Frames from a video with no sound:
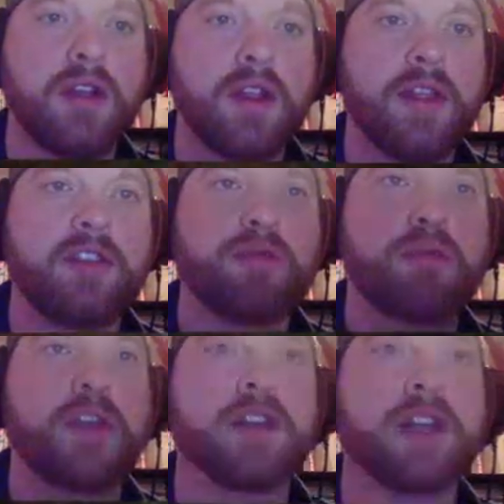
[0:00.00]
this
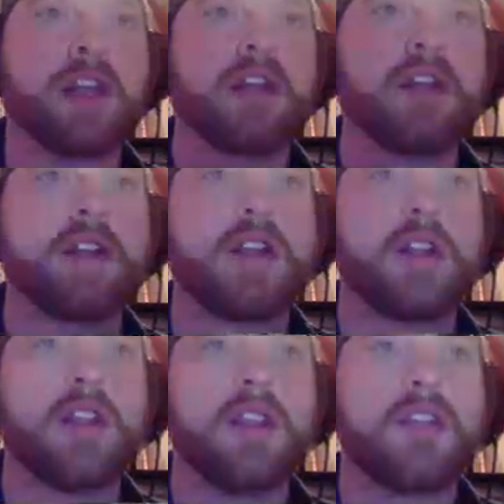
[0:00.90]
building.
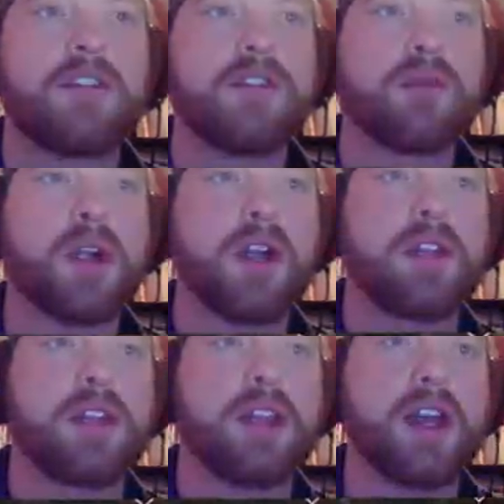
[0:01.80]
This is where
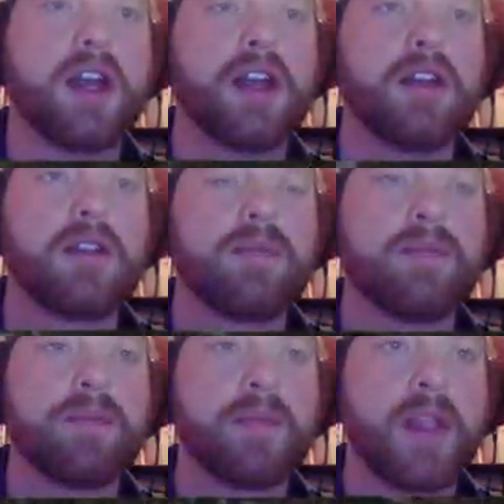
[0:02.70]
the
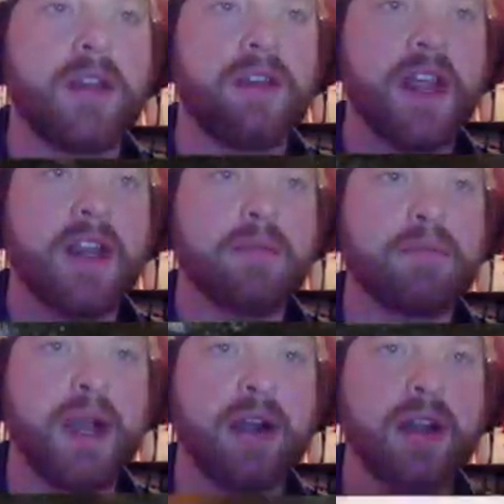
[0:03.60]
Dana
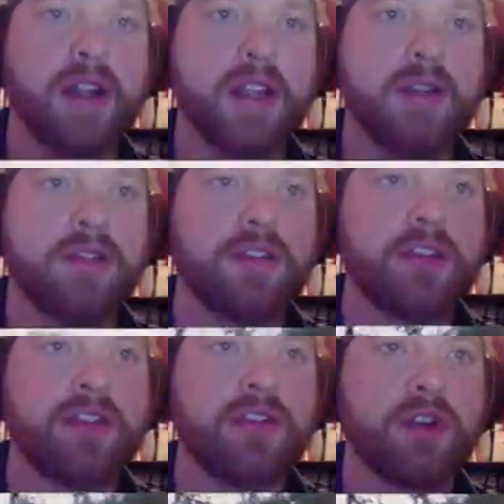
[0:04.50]
Barrett lives.
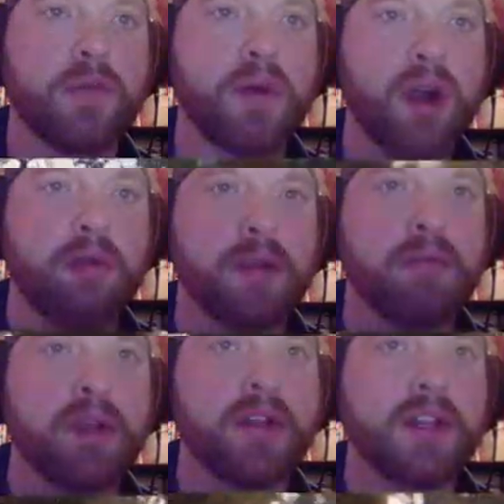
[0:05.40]
This is her apartment
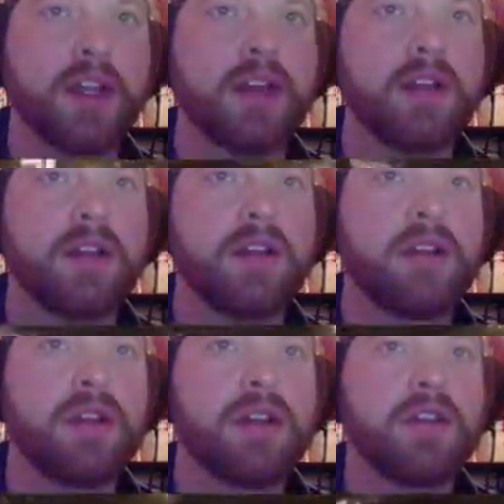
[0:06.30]
building.
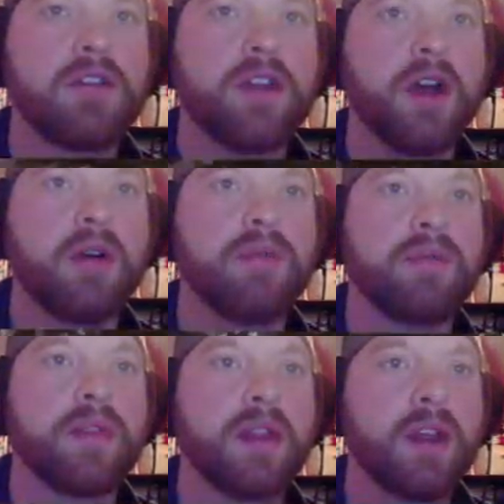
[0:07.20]
So
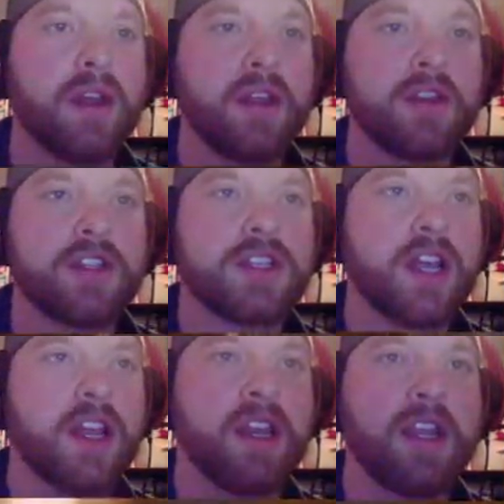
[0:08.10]
just
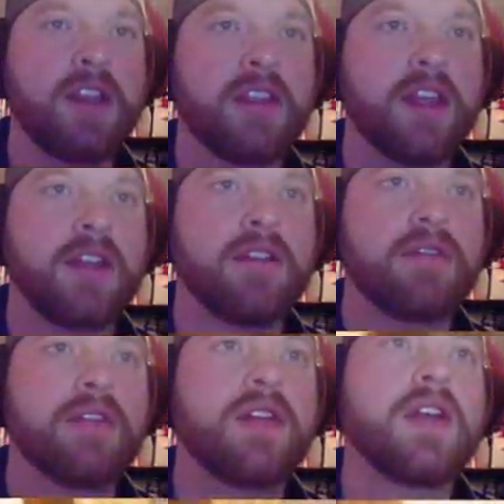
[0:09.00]
kind of neat that
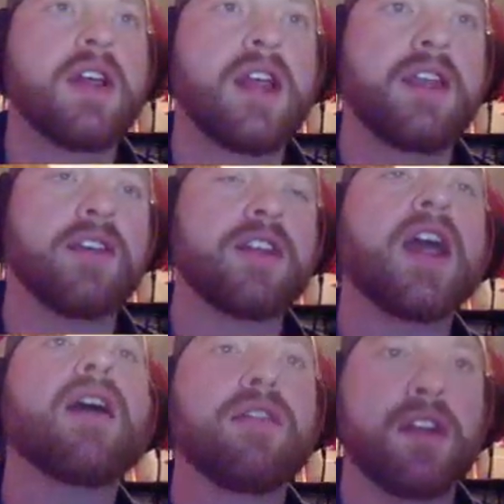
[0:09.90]
it doesn't
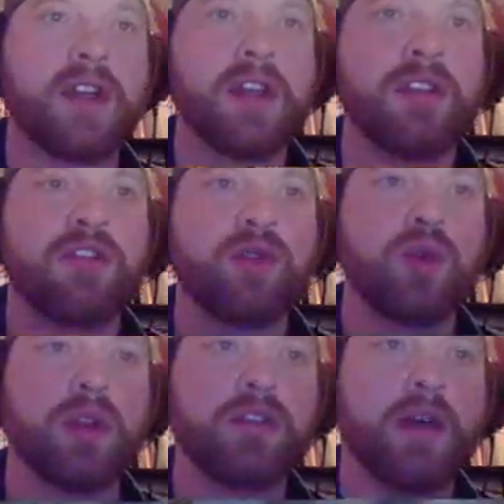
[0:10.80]
have the
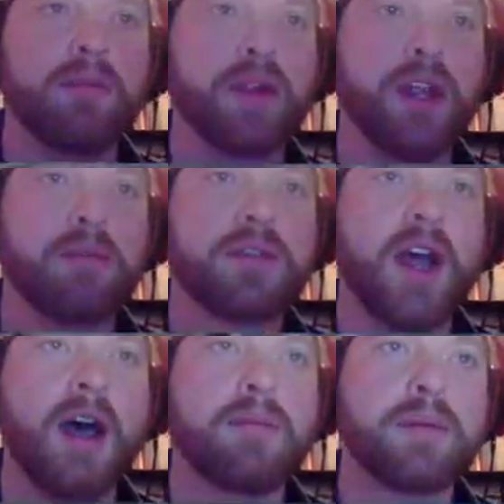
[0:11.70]
Zool temple up
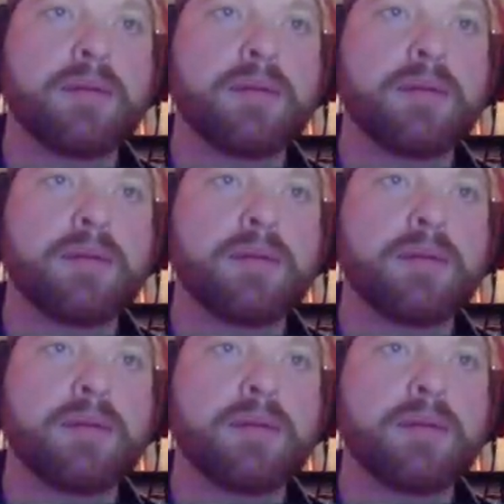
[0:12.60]
top,